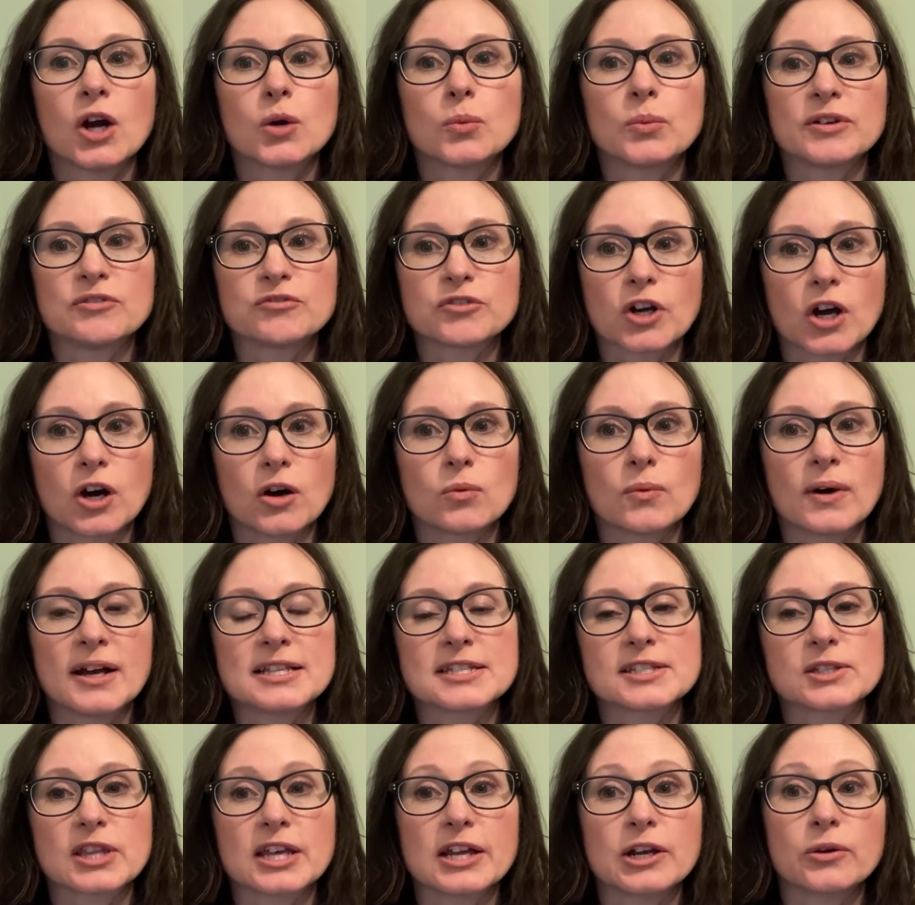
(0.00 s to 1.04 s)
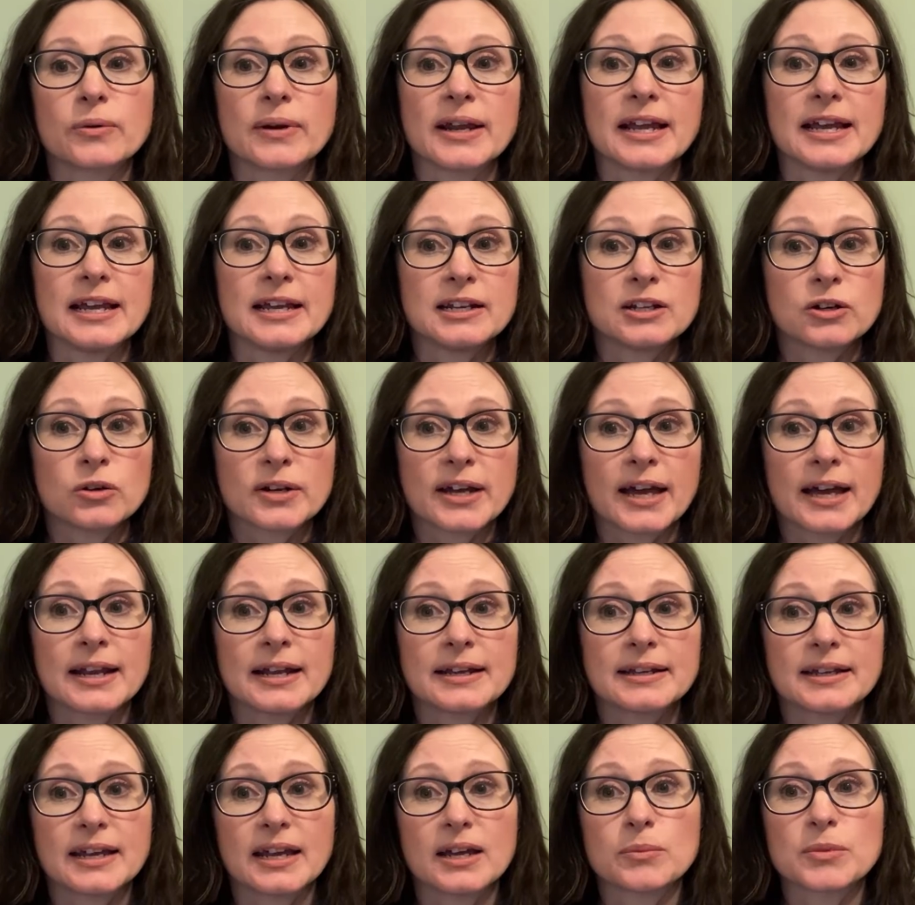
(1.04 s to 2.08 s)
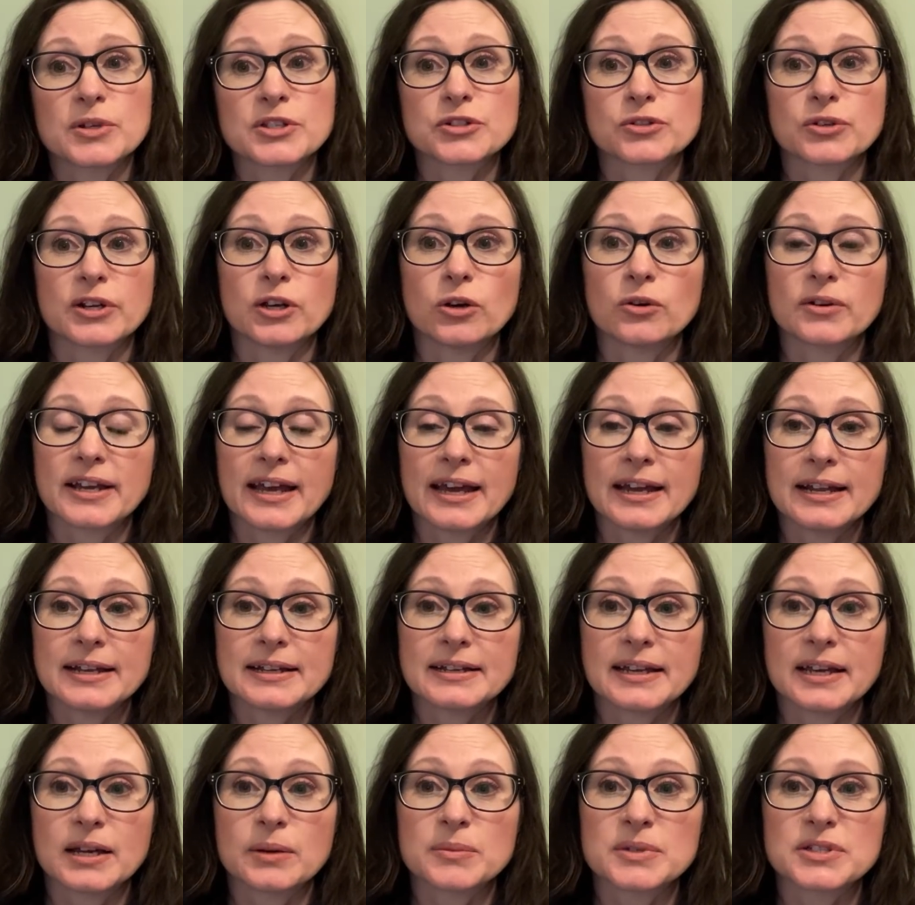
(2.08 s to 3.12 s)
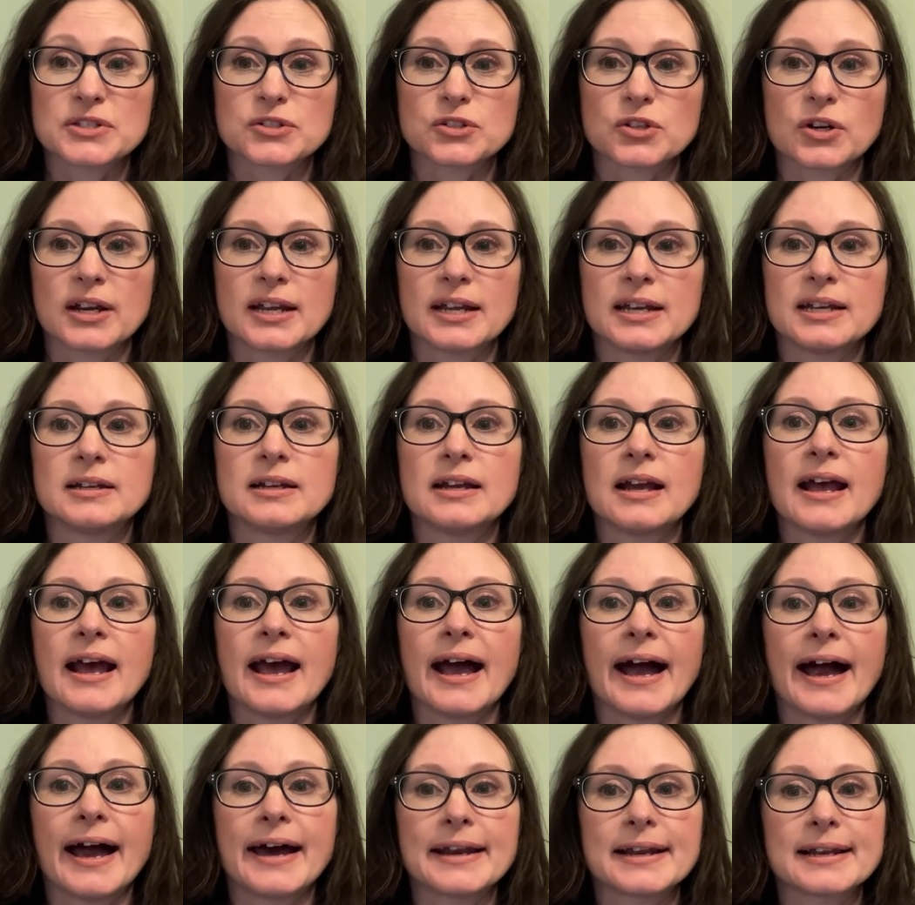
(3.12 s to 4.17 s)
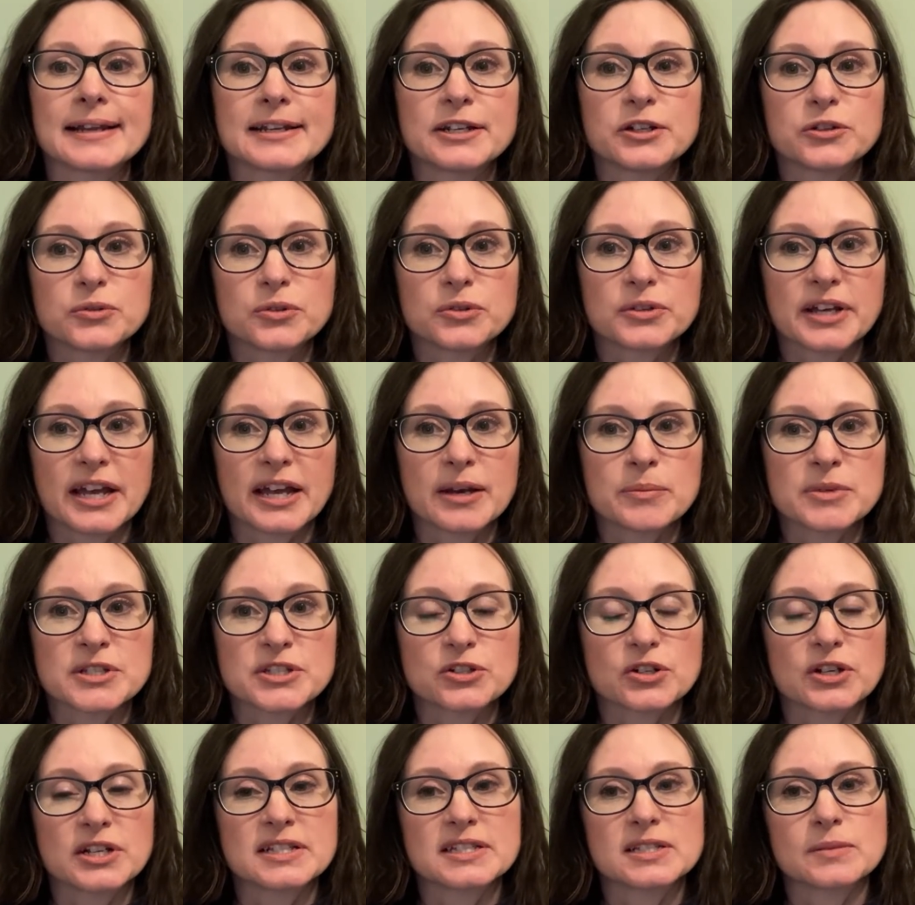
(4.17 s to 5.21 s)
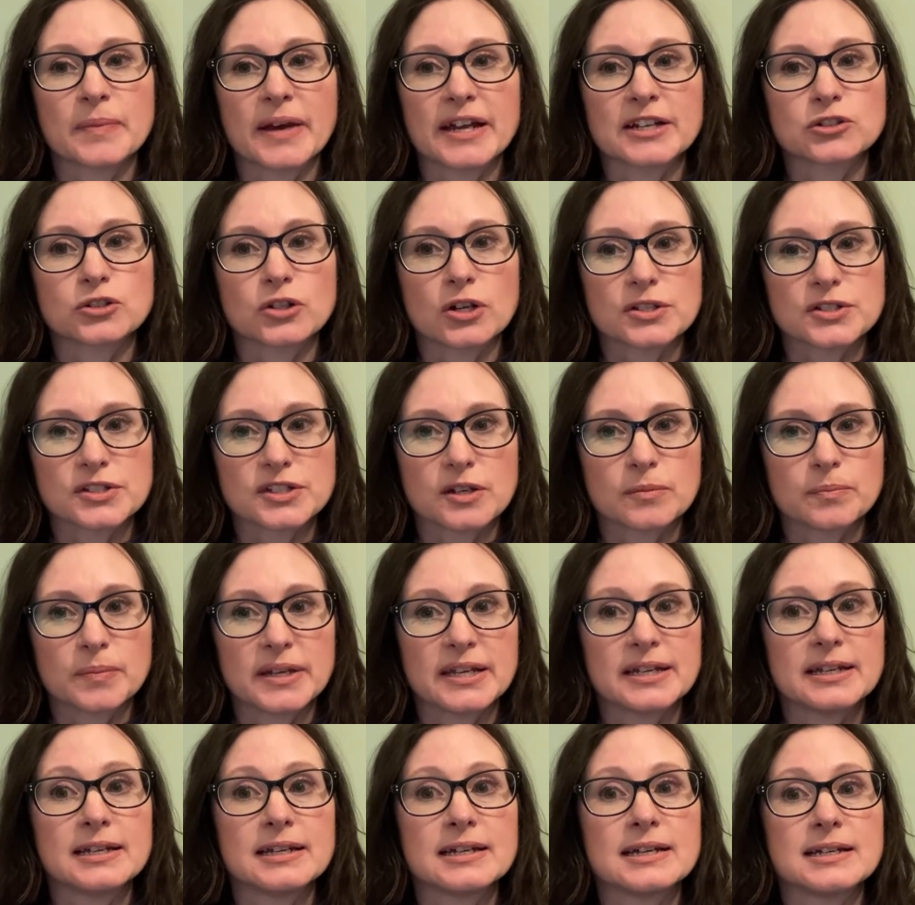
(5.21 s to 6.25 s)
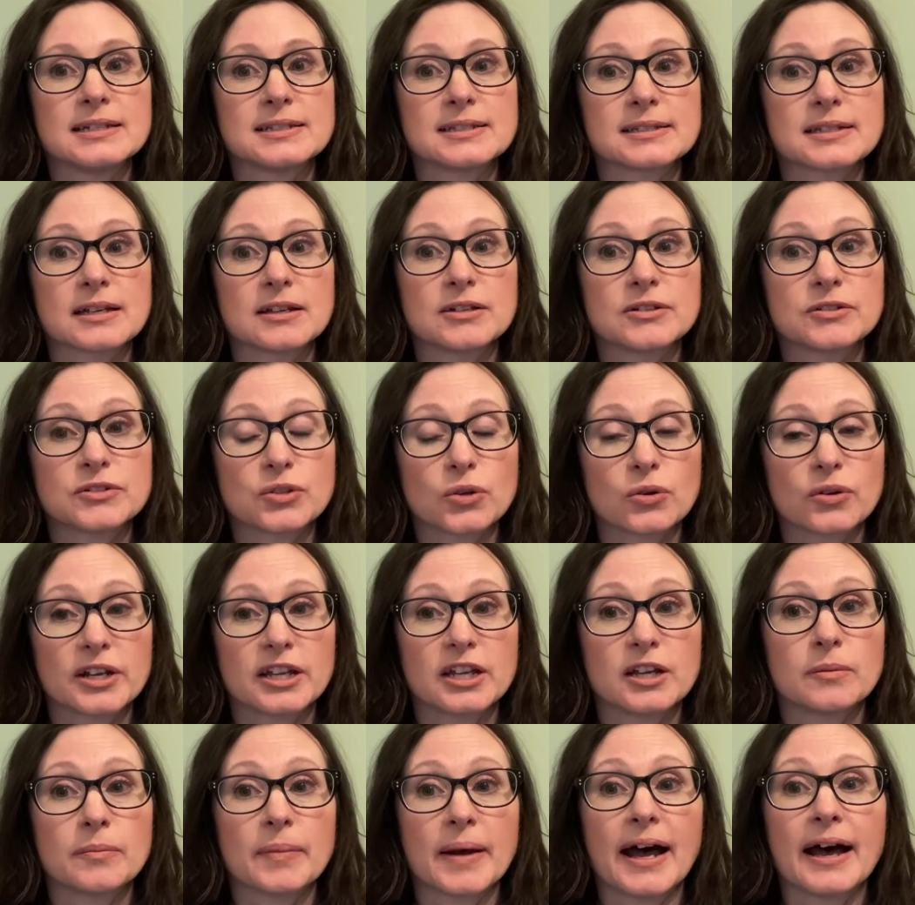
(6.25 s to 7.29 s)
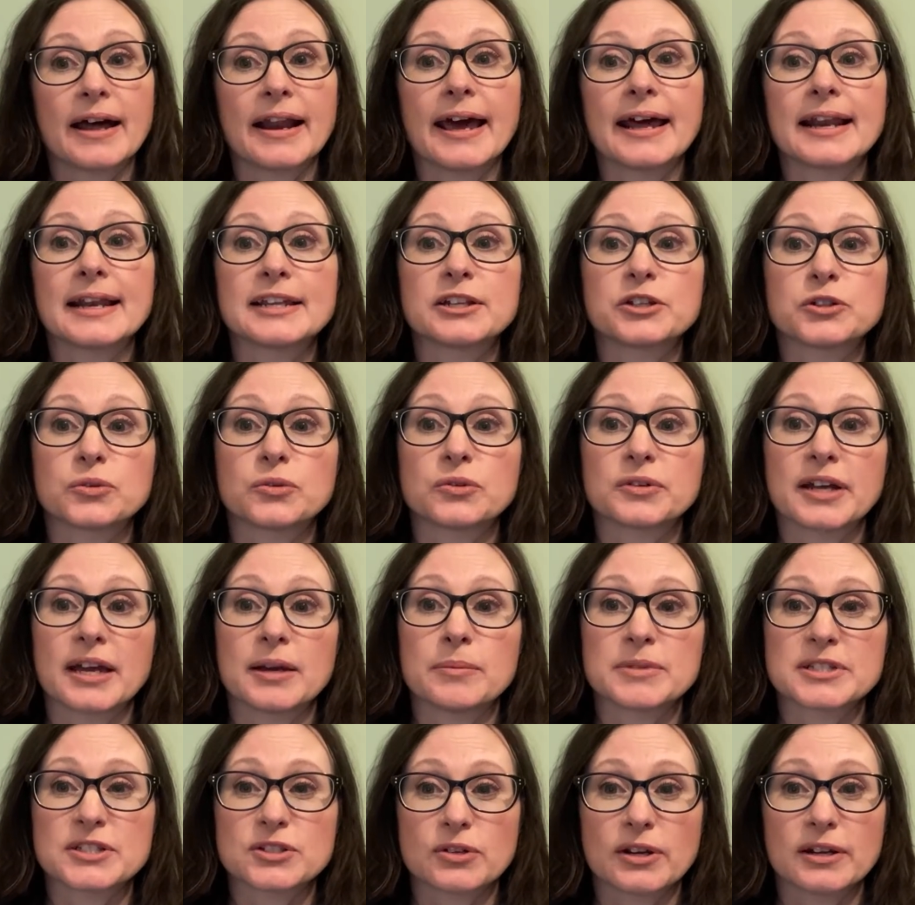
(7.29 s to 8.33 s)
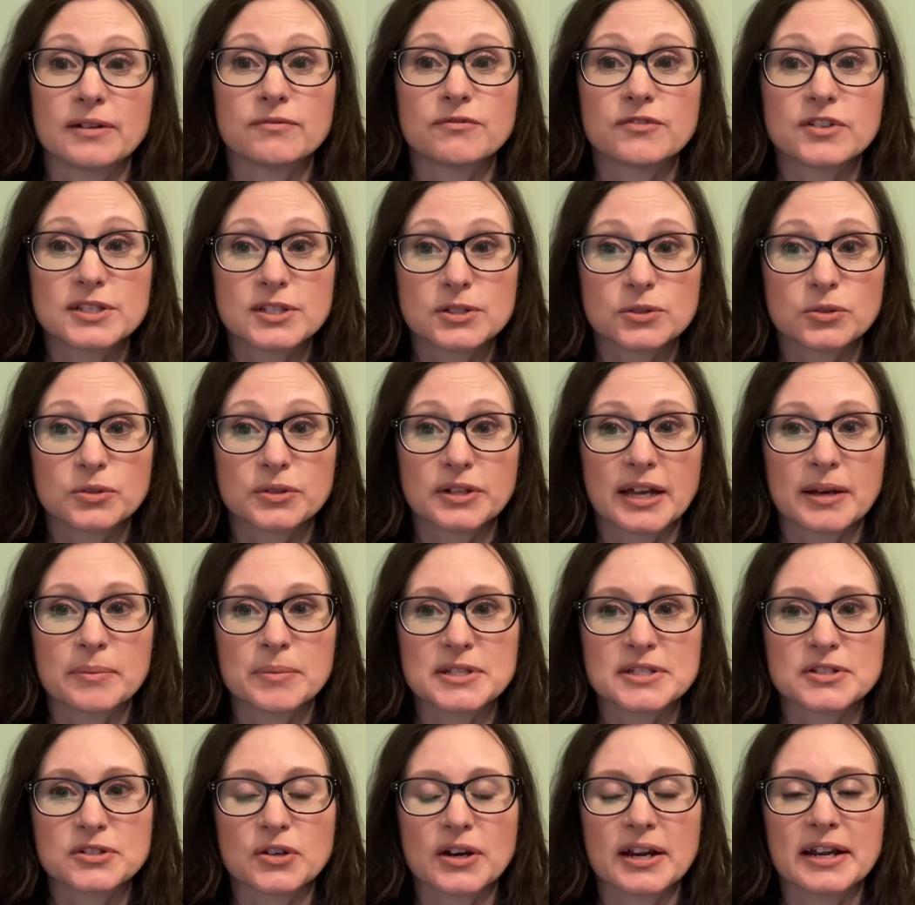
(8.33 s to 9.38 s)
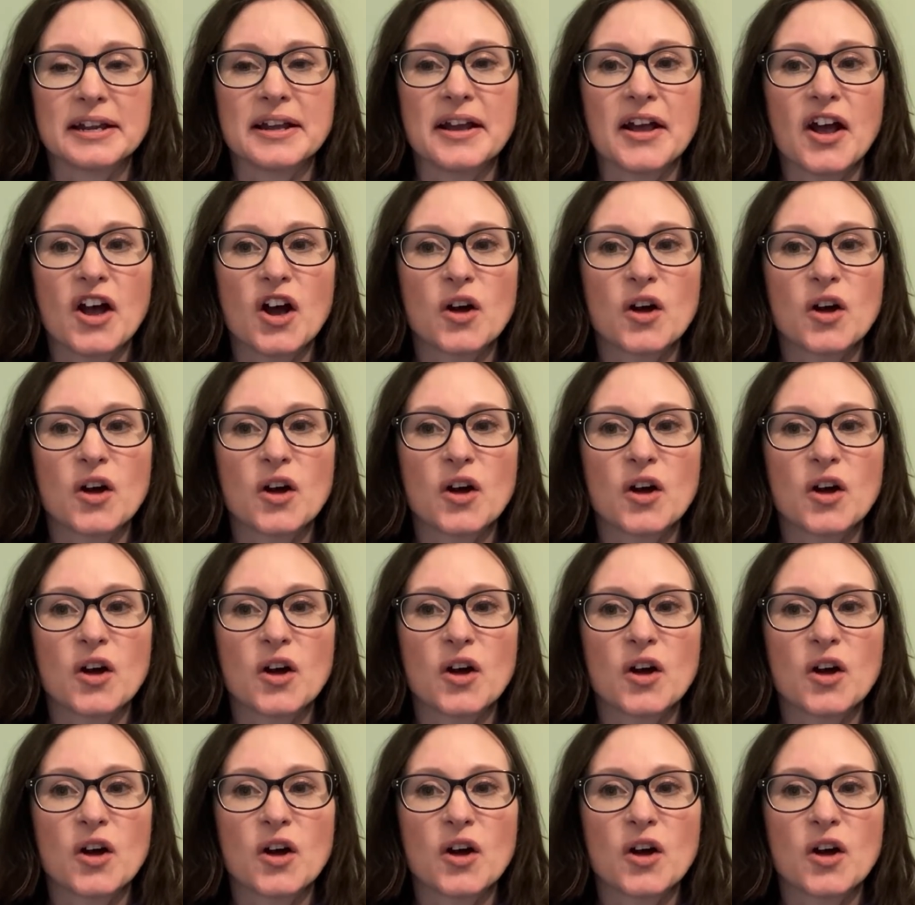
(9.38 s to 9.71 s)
we've got ones that are in inorganic chemistry, organic chemistry, analytical chemistry and spectroscopy is talking about analytical chemistry and physical chemistry,